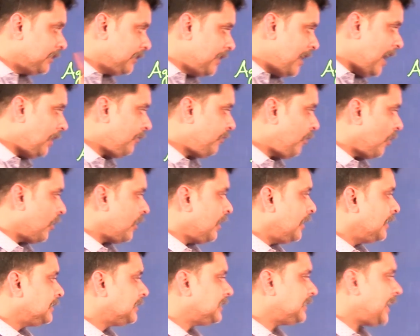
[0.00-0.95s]

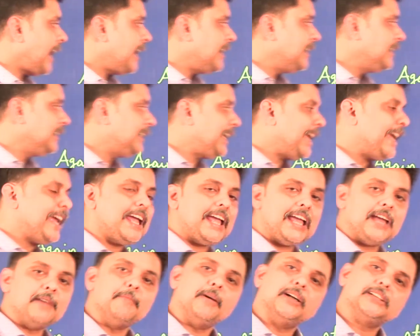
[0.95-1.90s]
Therefore, sin
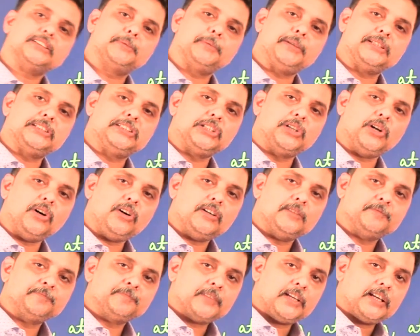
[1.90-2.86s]
ka must be
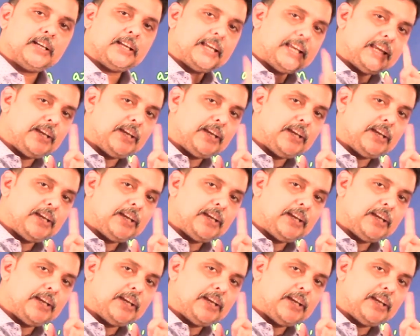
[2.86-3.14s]
0.